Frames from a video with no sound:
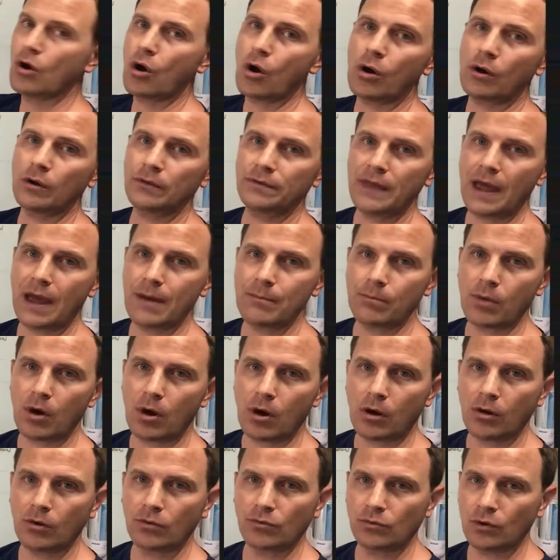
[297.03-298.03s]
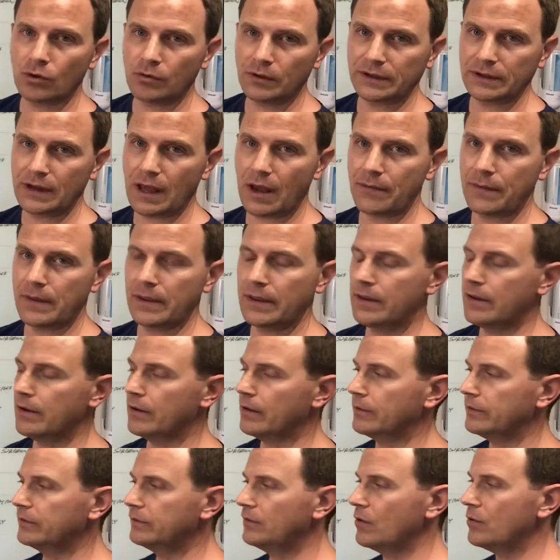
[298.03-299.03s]
halt that ball rolling down the
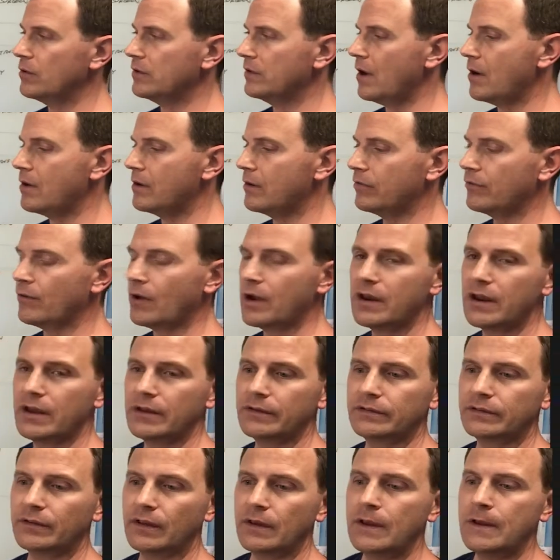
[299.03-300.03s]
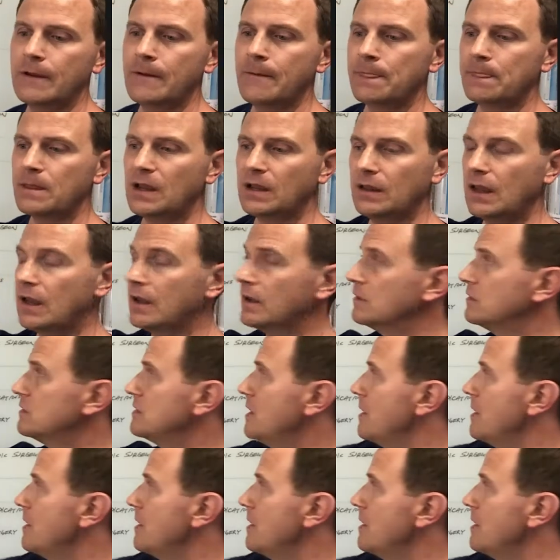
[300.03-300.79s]
hill? So with arthritis, again,